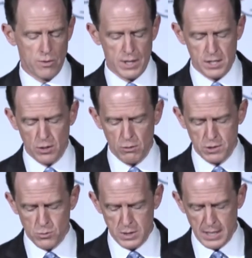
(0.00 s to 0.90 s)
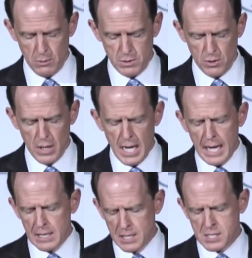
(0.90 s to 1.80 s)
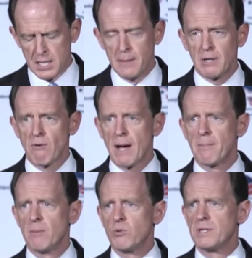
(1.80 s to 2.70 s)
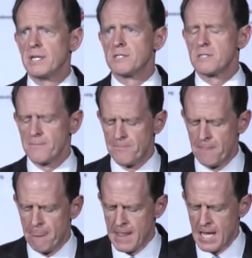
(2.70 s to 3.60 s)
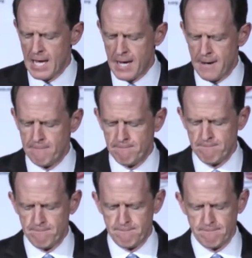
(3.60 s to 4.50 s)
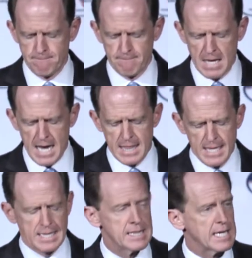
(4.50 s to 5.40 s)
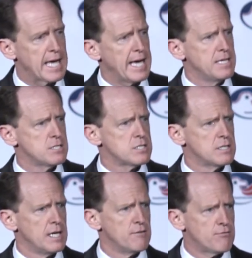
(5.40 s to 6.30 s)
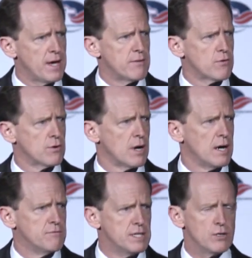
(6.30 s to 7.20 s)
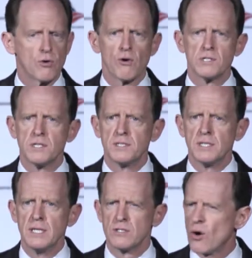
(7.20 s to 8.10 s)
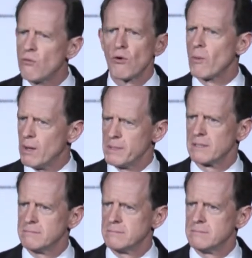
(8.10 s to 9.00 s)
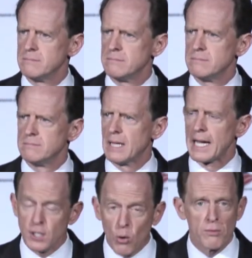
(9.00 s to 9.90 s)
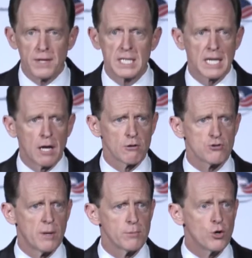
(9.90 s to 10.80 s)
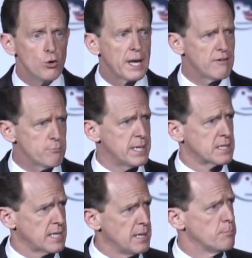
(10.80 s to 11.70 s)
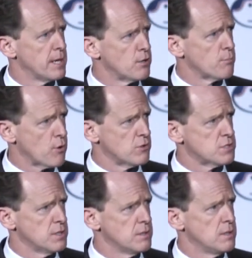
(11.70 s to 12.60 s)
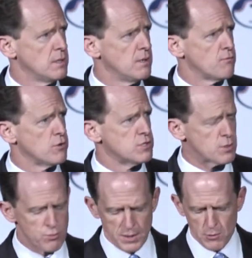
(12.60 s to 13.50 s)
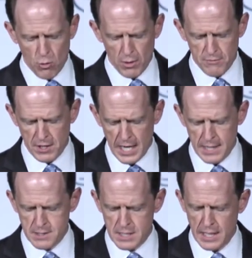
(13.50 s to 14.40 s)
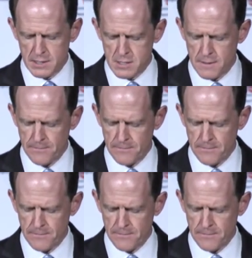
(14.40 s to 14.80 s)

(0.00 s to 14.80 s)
they told us what they would do. Listen, let me wrap up with this. I think the case in favor of Neil Gorsuch is overwhelming. I don't think Donald Trump could have picked a better person for the Supreme Court of the United States.